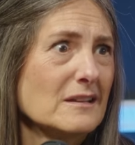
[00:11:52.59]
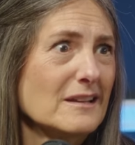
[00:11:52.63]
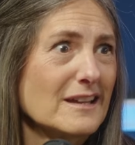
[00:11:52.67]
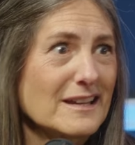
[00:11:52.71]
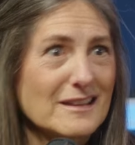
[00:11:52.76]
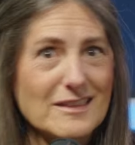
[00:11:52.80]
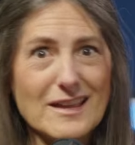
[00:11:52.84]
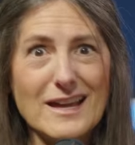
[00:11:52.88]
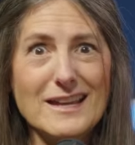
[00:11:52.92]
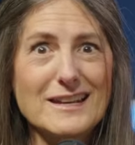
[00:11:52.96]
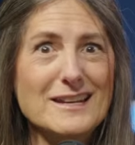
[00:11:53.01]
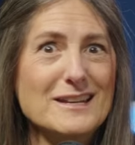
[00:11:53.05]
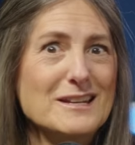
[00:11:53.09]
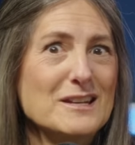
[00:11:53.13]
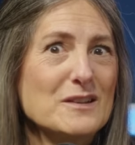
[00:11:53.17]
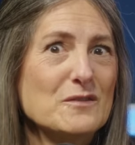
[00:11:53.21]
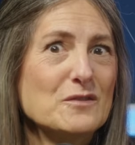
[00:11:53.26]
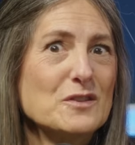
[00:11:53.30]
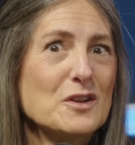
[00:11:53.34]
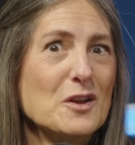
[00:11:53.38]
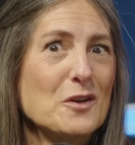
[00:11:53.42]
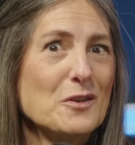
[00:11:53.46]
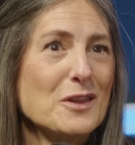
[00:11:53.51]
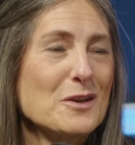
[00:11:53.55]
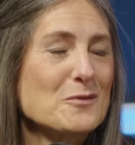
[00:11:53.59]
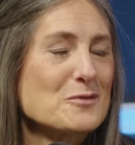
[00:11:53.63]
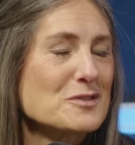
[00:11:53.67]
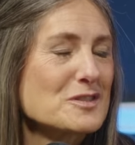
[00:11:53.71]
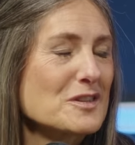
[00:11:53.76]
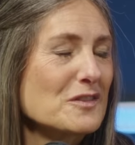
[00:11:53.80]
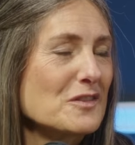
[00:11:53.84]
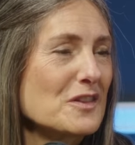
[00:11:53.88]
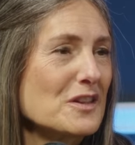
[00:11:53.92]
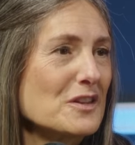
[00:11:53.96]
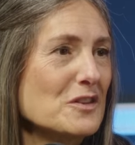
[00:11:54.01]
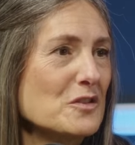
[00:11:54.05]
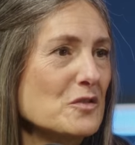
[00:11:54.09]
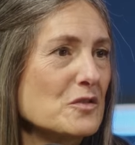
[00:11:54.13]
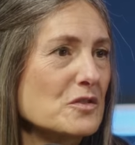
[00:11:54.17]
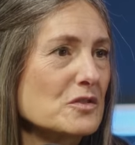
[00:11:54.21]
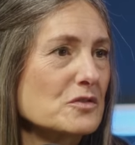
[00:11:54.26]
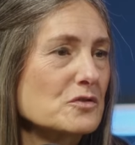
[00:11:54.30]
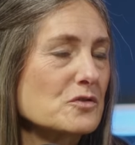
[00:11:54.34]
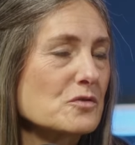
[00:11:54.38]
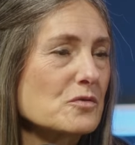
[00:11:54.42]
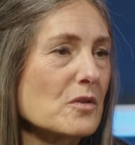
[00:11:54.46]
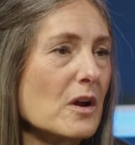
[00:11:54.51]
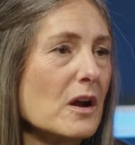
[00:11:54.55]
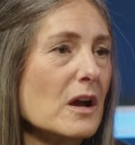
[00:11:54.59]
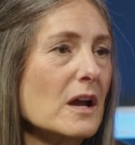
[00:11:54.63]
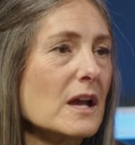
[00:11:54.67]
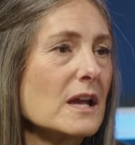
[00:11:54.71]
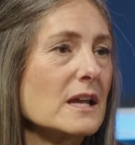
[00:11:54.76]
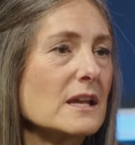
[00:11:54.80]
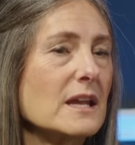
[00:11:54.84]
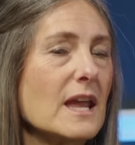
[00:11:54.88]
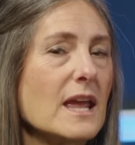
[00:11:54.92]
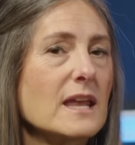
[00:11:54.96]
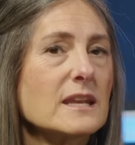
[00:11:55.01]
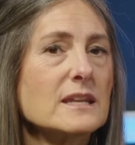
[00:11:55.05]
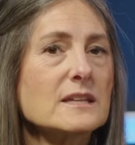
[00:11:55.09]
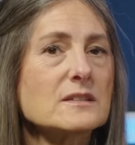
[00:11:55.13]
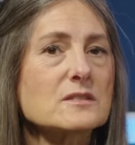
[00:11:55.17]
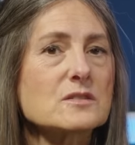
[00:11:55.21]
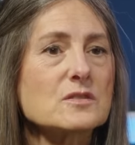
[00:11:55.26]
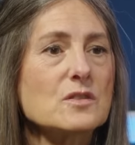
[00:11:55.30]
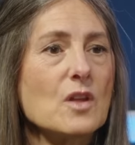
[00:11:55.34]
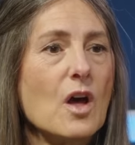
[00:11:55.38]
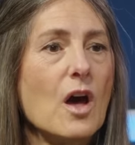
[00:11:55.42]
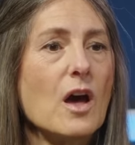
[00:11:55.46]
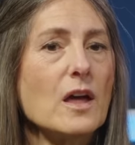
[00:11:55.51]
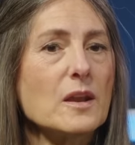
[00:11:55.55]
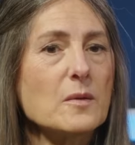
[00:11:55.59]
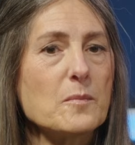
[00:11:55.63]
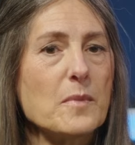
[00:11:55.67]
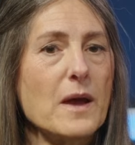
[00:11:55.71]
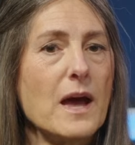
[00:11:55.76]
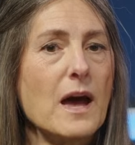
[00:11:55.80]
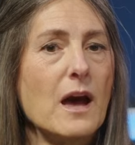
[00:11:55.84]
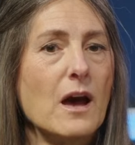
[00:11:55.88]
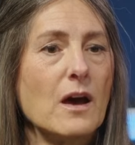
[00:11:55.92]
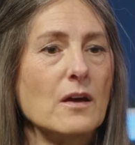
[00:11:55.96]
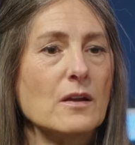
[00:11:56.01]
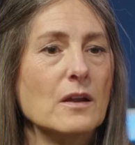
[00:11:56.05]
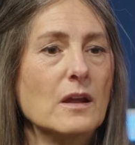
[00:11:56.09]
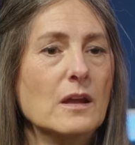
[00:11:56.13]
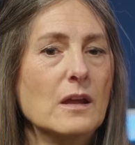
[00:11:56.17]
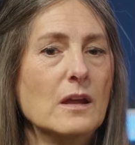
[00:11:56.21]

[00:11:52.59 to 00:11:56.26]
Like, I didn't even know that was a thing you could try. And it's not about